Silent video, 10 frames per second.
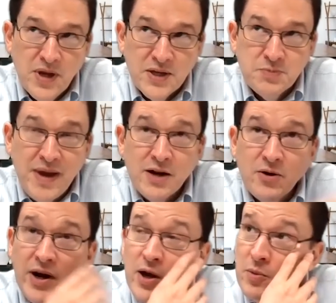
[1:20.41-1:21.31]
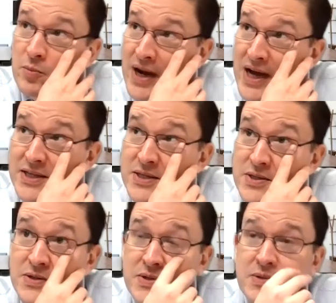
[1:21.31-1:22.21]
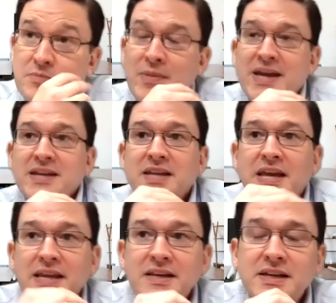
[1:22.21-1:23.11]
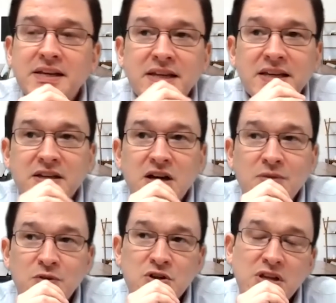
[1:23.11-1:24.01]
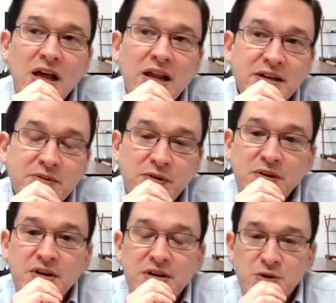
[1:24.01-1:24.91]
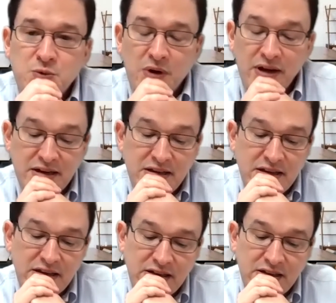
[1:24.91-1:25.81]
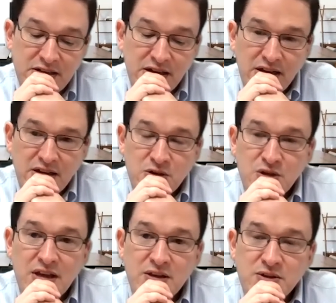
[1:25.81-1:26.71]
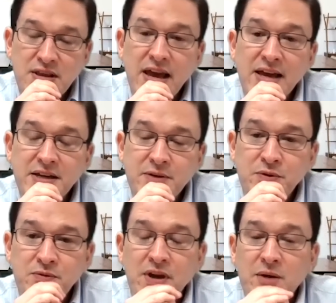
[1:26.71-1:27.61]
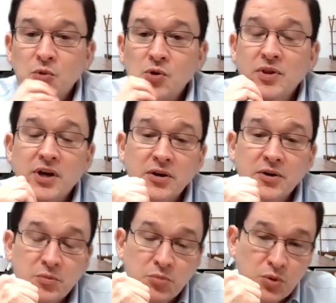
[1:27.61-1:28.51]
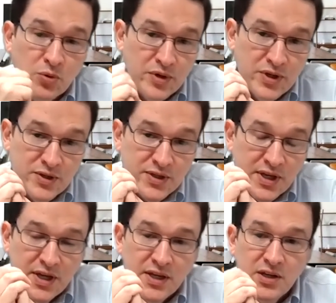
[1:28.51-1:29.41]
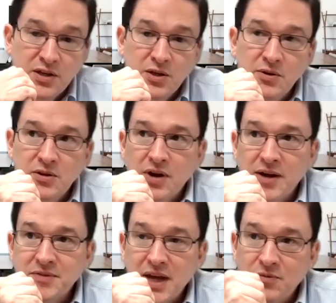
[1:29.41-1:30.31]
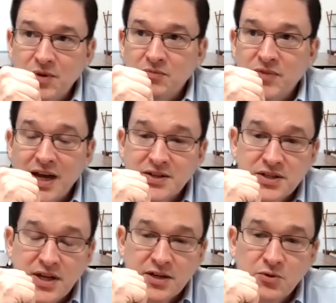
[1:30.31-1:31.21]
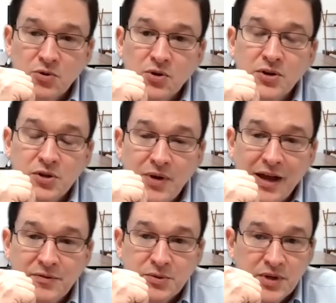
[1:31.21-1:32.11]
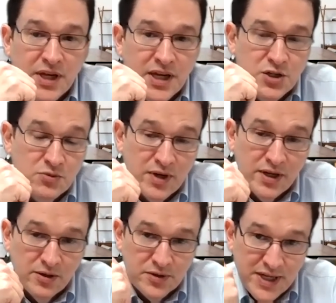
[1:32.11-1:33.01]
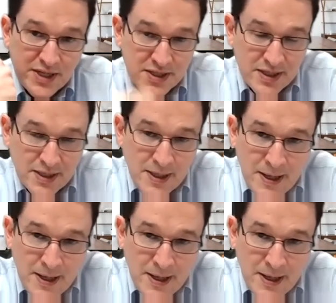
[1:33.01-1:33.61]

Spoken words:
as background, Biden's mandate, it covers a lot of different things, right? It says that if you've got more than 100 employees, then you either have to have them vaccinated or you have to engage in regular testing.